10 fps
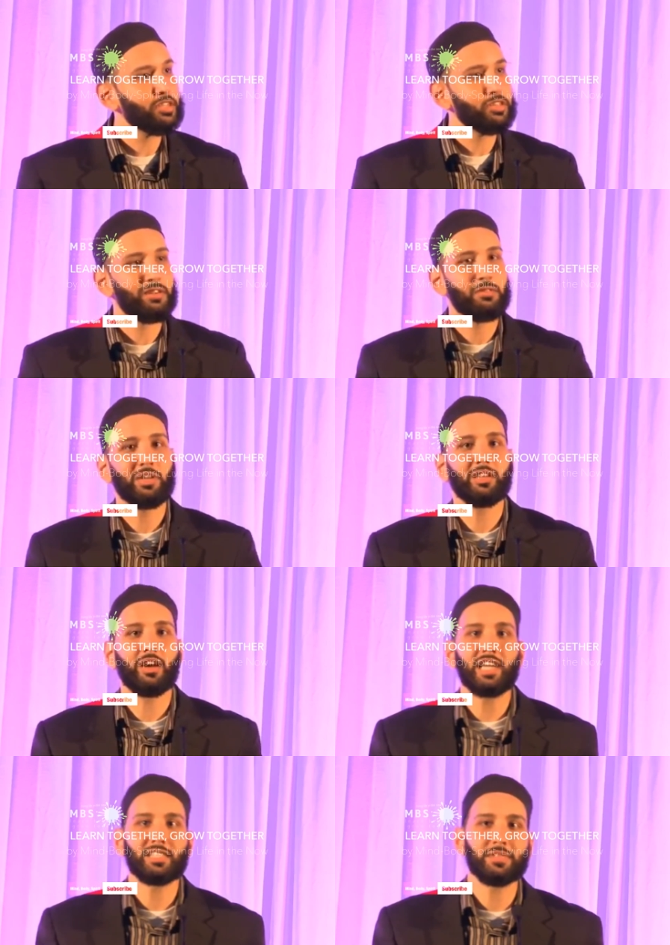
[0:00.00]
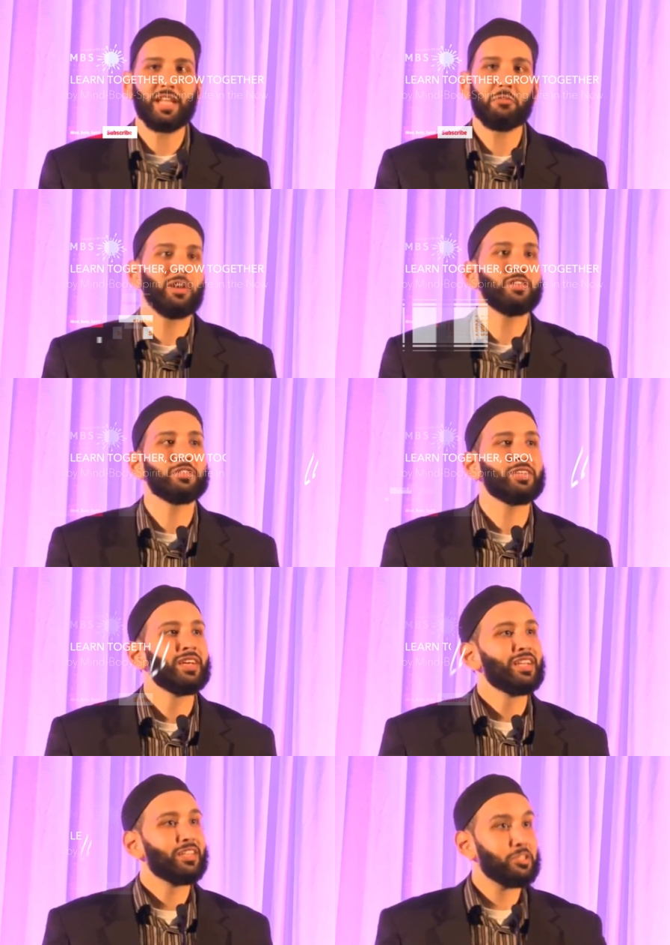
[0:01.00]
Did you hear what Brother Qasim said? What did, you,
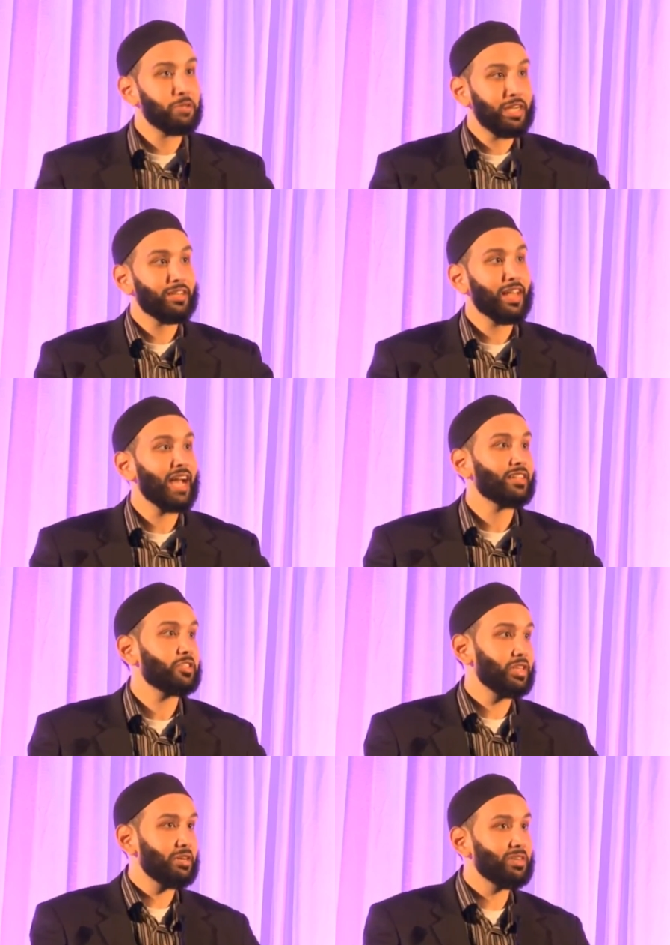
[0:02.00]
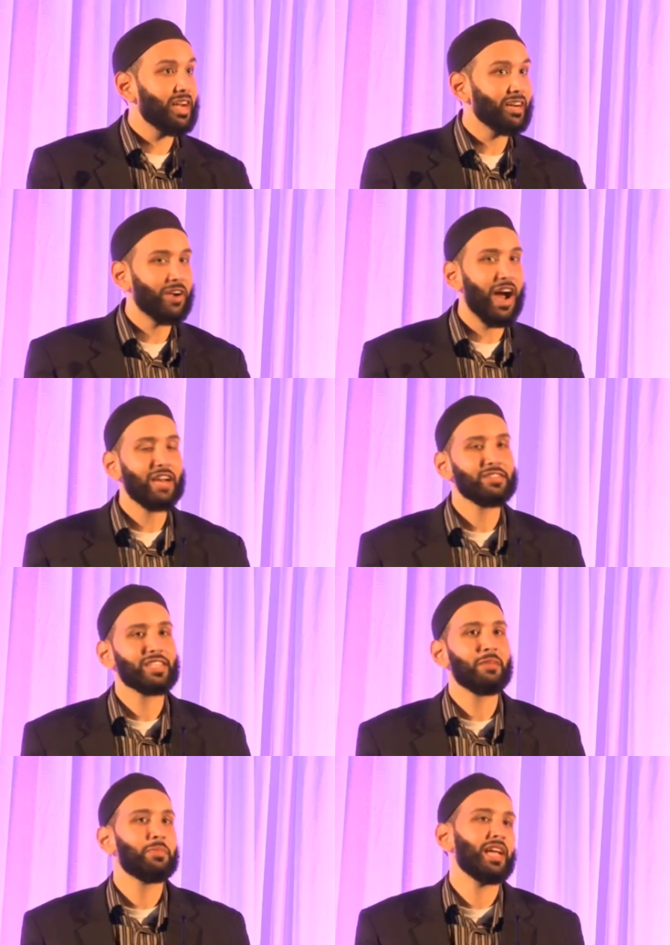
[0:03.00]
did you hear that? Did you hear what Dr. Arif
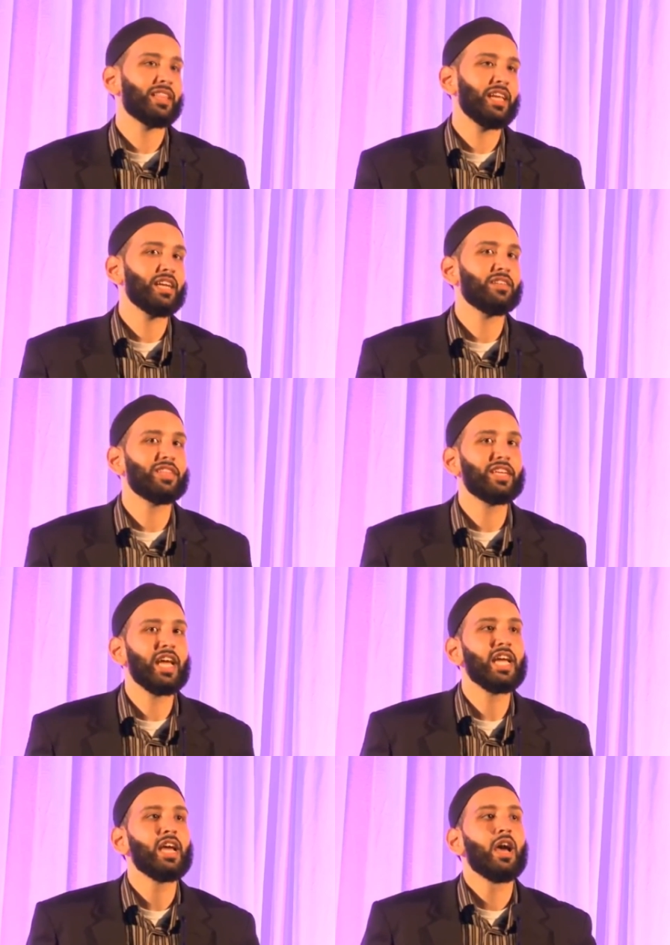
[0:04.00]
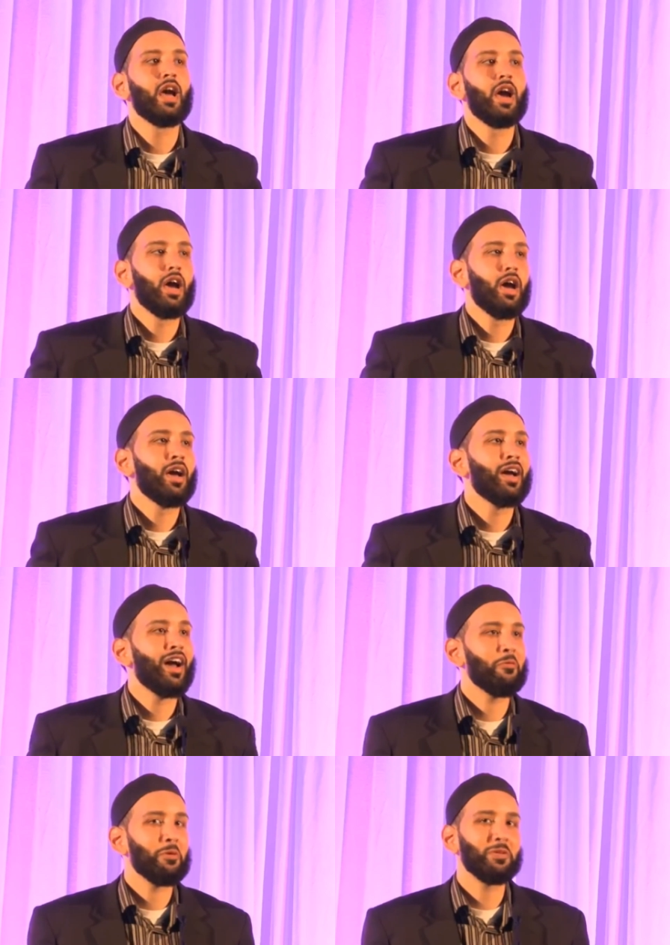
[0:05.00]
said? But at the end of the day,
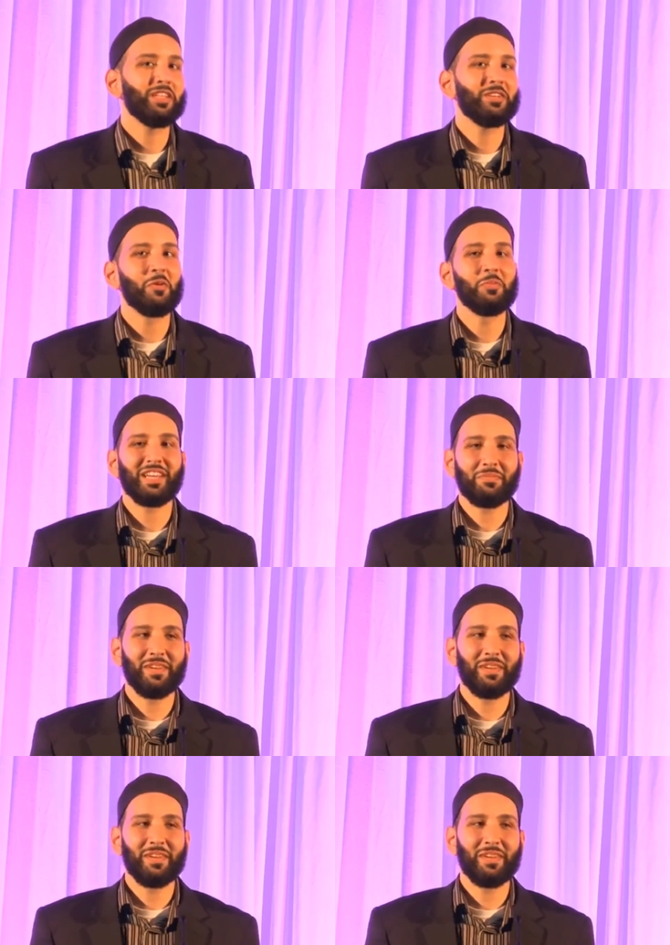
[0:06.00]
uh, we really don't make